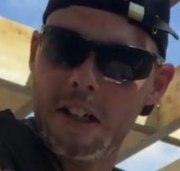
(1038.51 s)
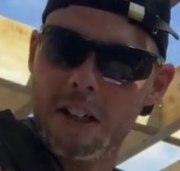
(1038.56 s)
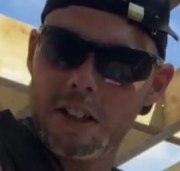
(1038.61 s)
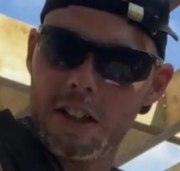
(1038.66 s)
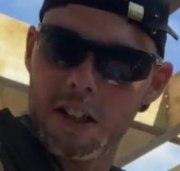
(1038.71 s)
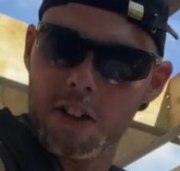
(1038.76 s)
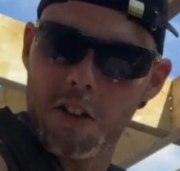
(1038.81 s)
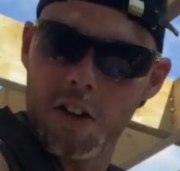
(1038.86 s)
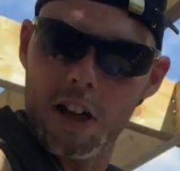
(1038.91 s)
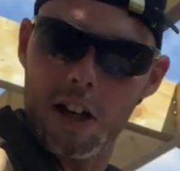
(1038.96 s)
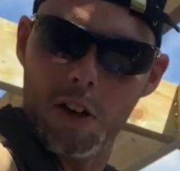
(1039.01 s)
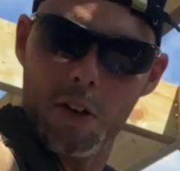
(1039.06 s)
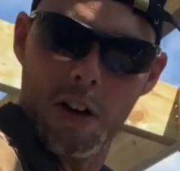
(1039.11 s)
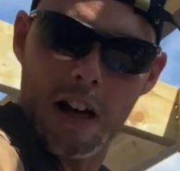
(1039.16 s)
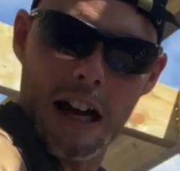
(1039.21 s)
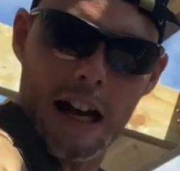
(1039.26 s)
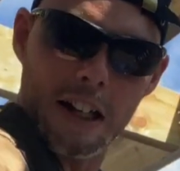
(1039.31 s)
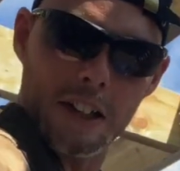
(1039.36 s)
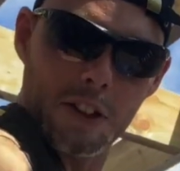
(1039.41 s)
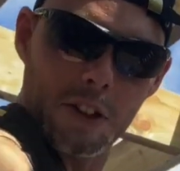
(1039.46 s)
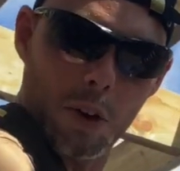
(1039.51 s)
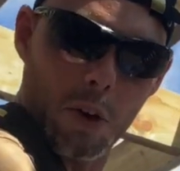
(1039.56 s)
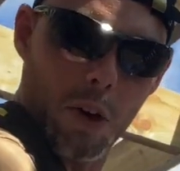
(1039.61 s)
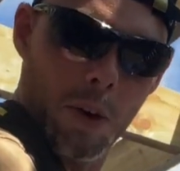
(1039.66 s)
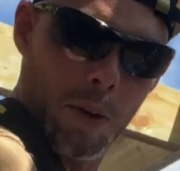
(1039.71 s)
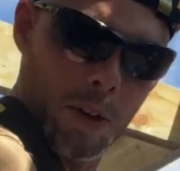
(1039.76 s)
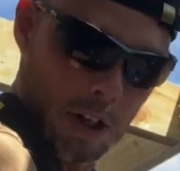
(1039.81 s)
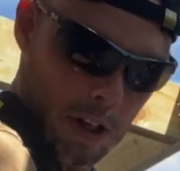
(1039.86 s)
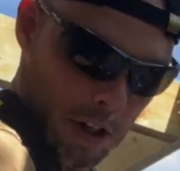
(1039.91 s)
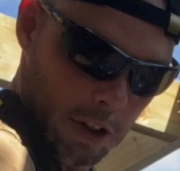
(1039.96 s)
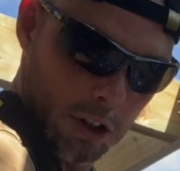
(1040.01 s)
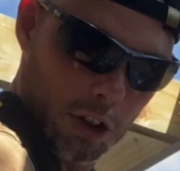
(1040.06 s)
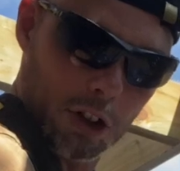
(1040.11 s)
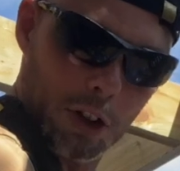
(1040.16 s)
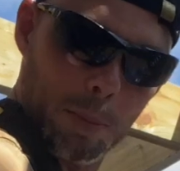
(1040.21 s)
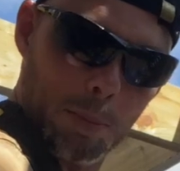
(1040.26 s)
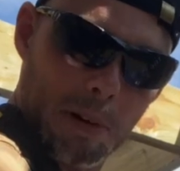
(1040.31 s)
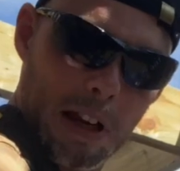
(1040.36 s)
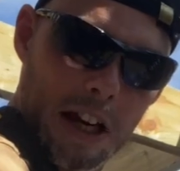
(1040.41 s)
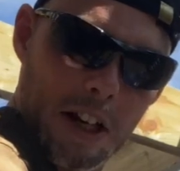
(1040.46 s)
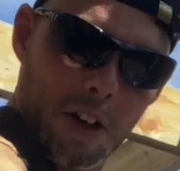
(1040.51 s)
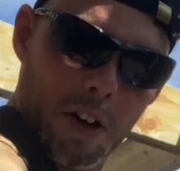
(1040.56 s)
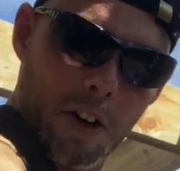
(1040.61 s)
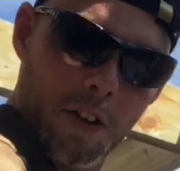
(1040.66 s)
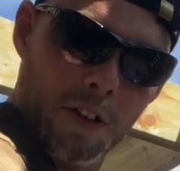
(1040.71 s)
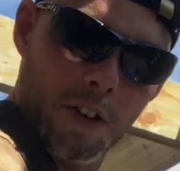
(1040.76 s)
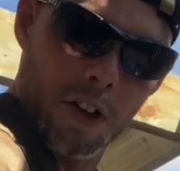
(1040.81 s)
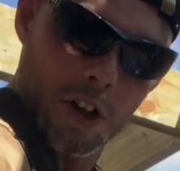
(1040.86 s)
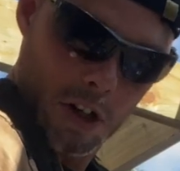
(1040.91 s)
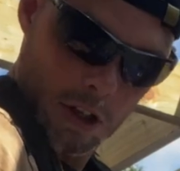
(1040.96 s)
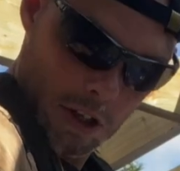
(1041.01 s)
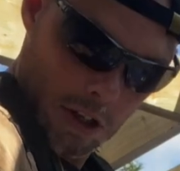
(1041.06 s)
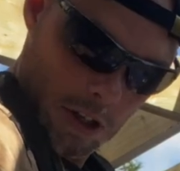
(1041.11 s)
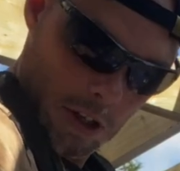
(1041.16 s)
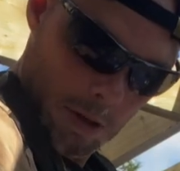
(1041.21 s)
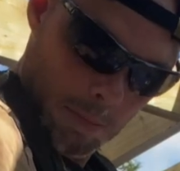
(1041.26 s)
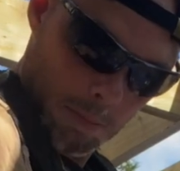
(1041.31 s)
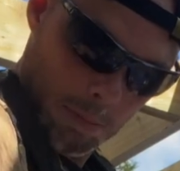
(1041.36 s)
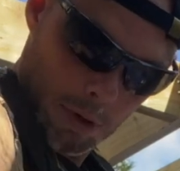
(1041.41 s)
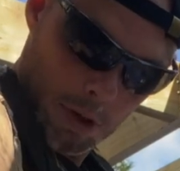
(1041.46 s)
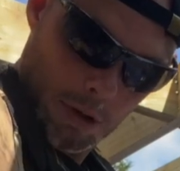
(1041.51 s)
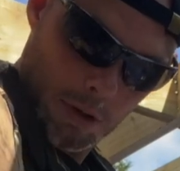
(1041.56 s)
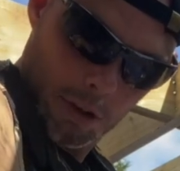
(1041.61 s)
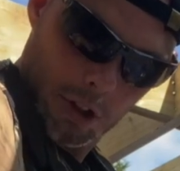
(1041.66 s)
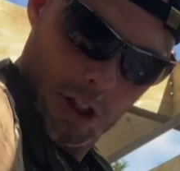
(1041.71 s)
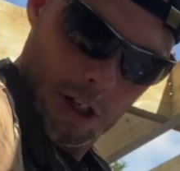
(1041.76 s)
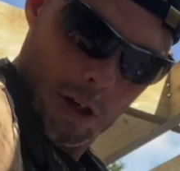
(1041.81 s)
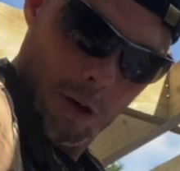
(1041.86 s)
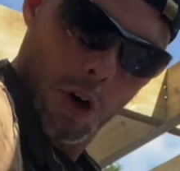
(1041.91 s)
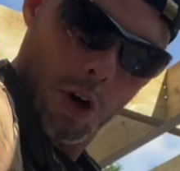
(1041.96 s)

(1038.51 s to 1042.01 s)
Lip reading: So I got a little hacksaw, took the blade off, put it onto the little